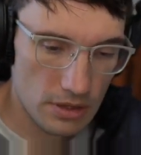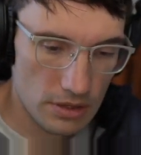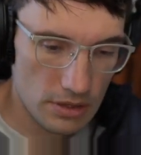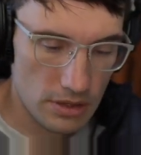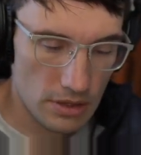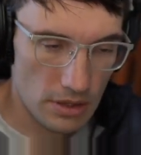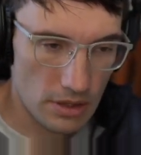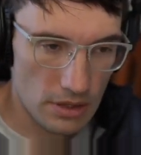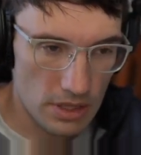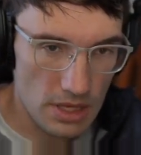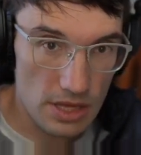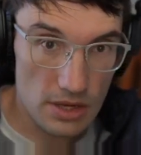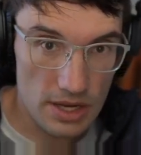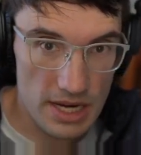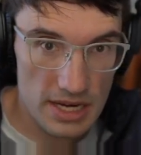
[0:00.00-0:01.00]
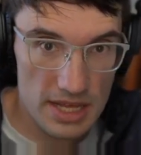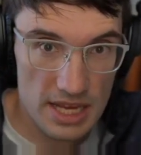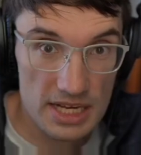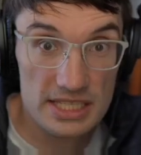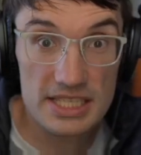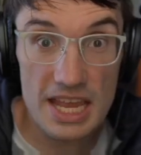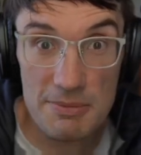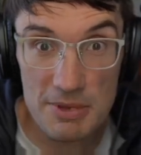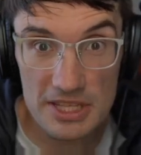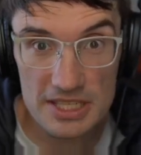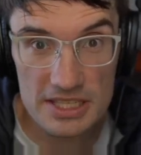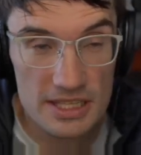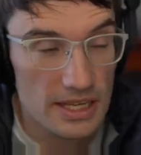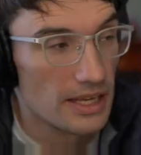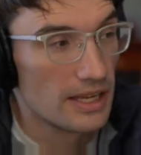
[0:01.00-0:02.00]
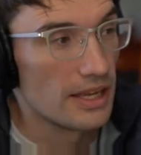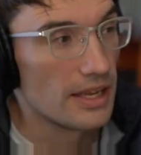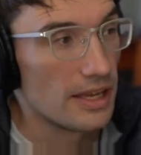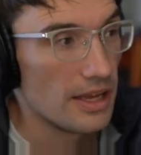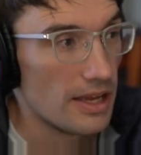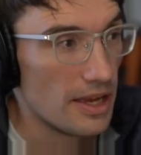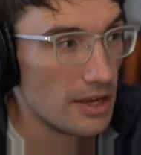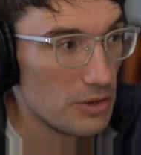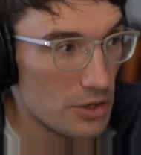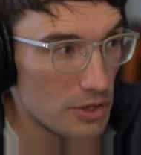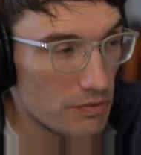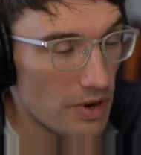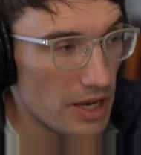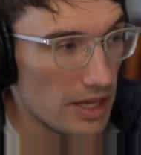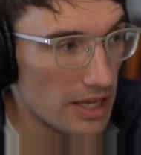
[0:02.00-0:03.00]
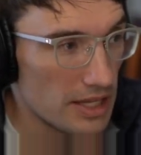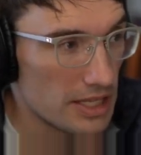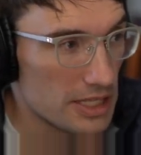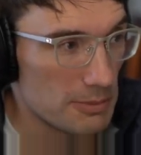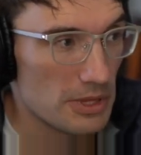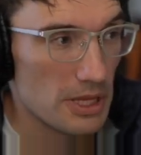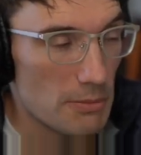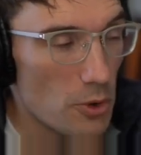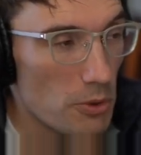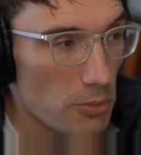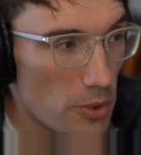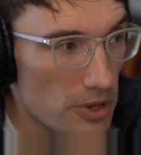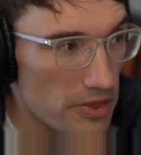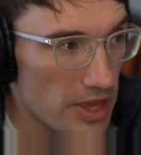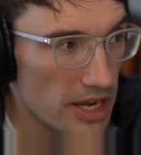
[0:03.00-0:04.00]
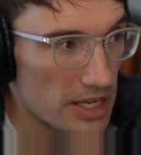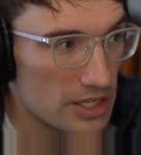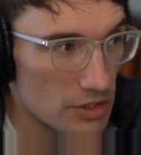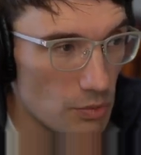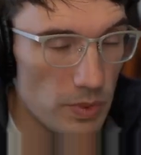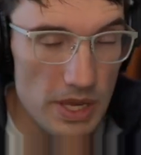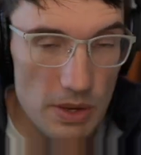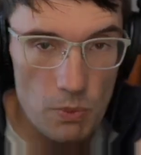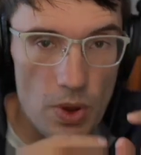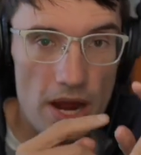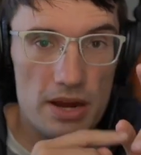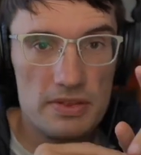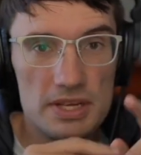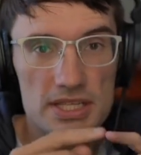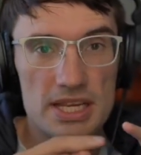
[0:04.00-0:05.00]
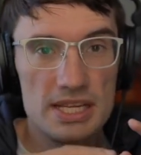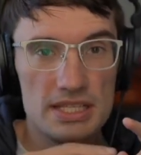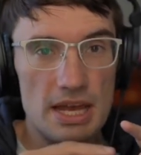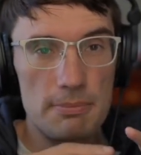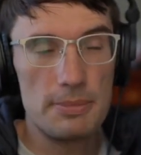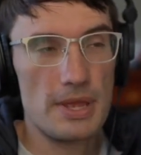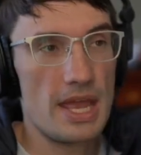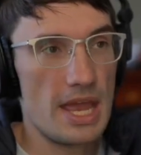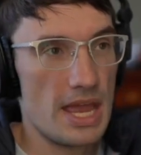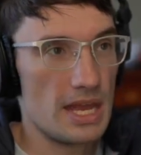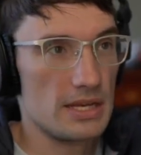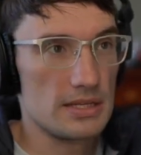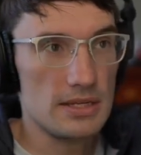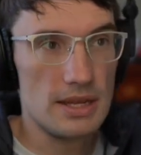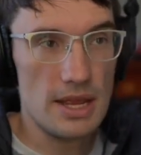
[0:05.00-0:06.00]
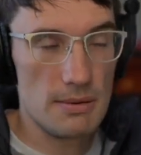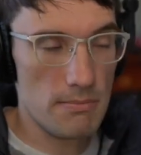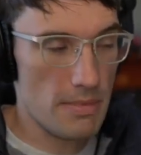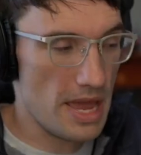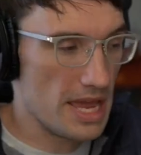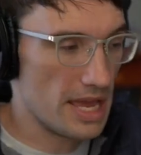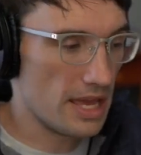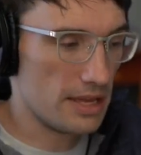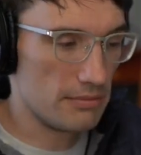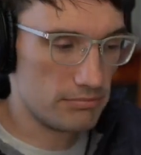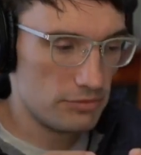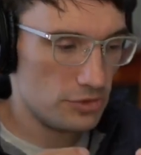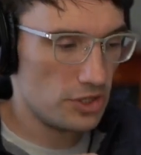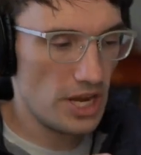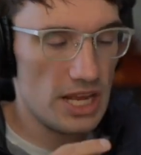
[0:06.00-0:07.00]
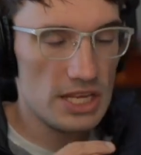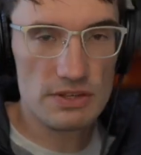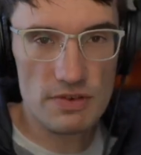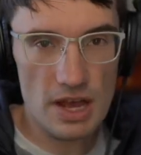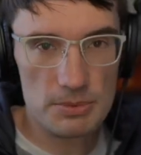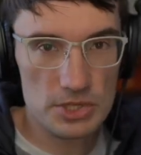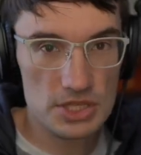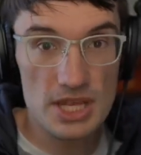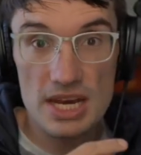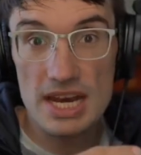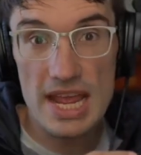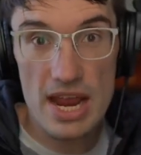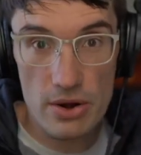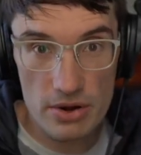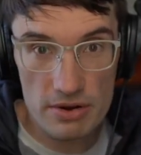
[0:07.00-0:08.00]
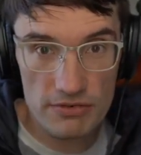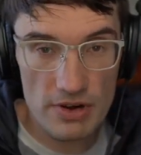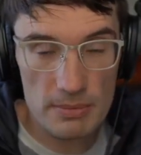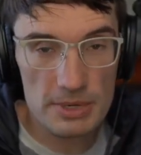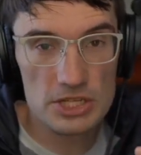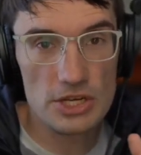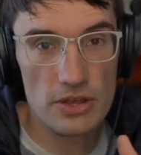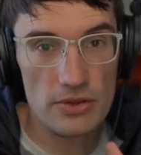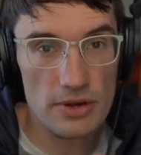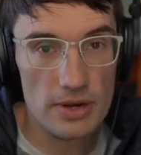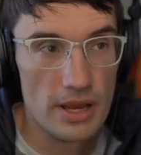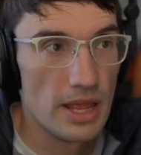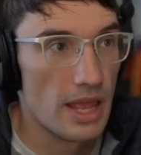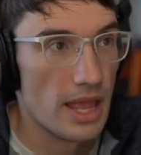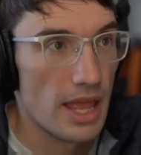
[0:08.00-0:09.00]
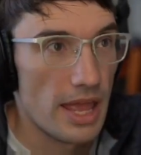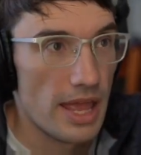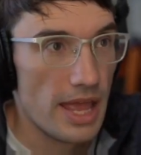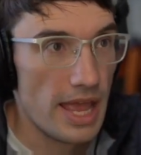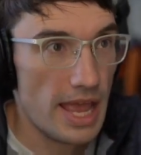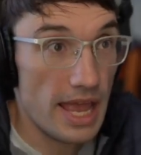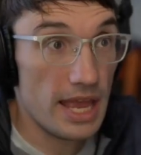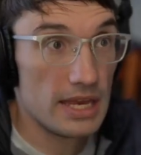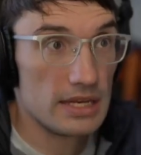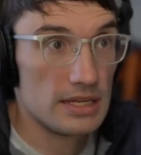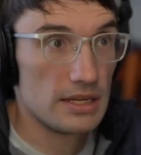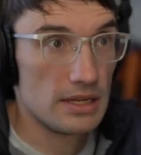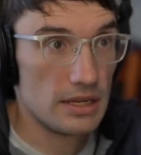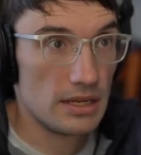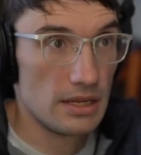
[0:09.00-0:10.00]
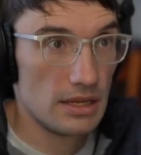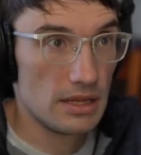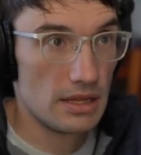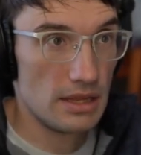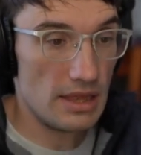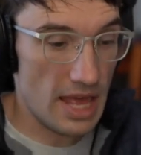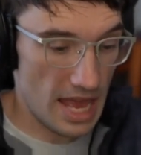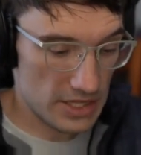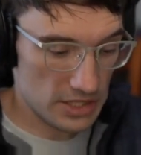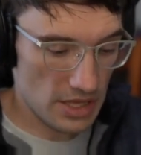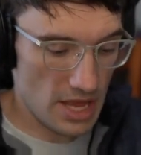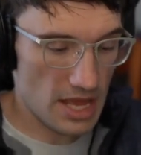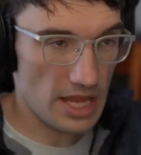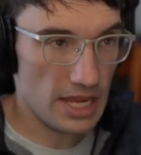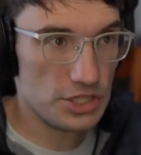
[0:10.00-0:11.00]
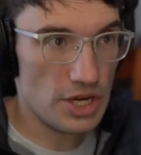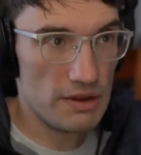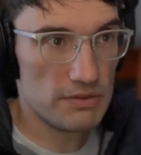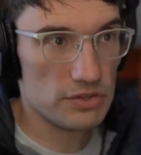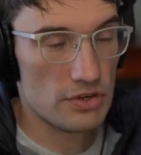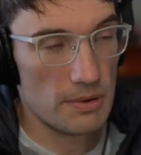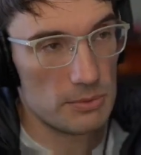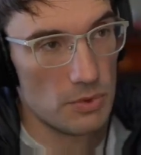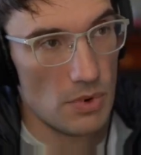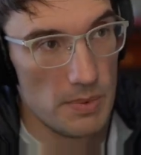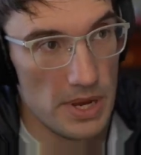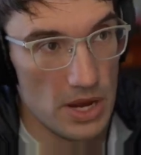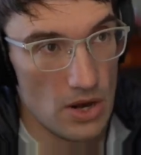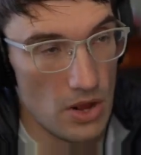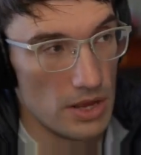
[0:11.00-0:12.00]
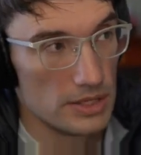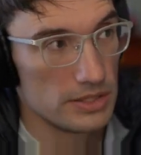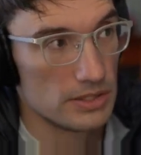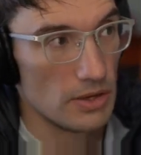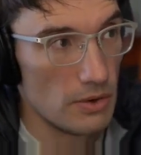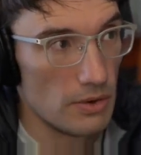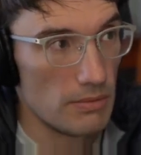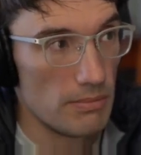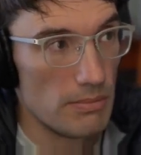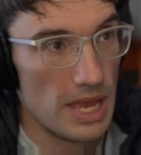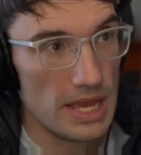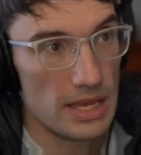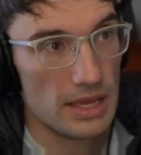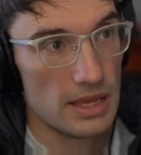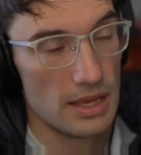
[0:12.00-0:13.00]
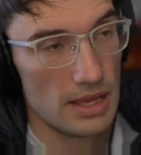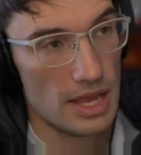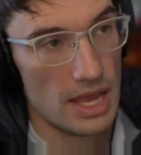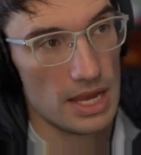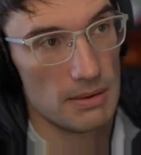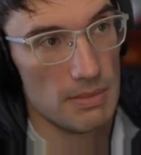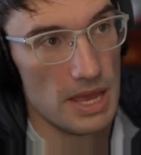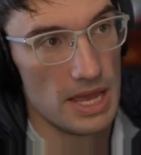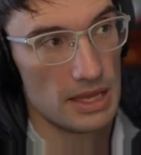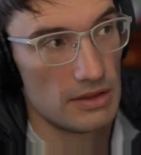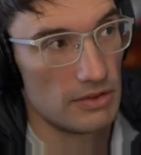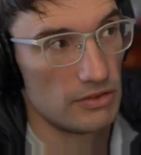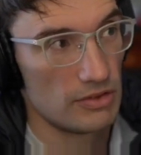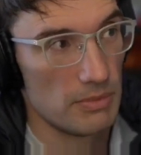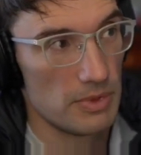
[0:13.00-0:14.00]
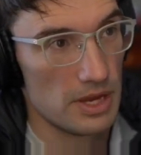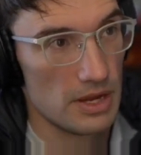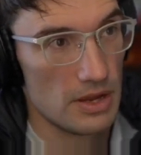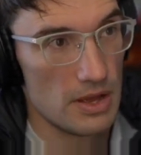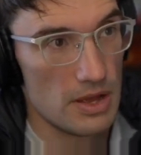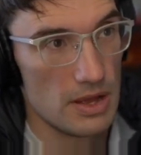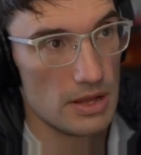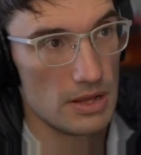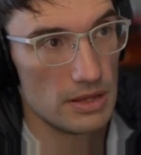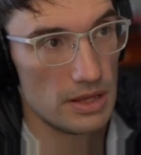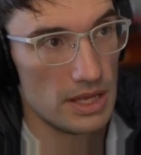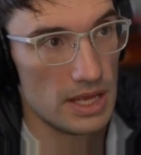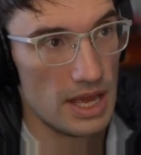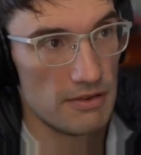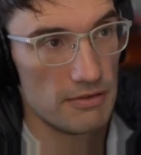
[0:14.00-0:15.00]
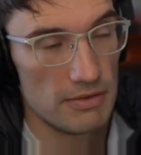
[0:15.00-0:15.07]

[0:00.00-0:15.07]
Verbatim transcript: uh, the other kind of thing, statements. Uh, you could write it like this. But the more important thing is we can wire these things up and make chains of objects that inherit from each other. And that's a lot like JavaScript, where we can also make, I can make something called, have